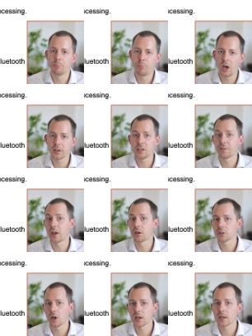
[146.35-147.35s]
But if they
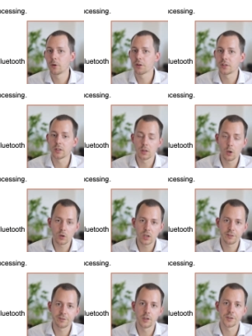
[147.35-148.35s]
are talking about the low
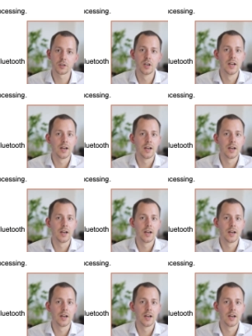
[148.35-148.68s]
cut filter,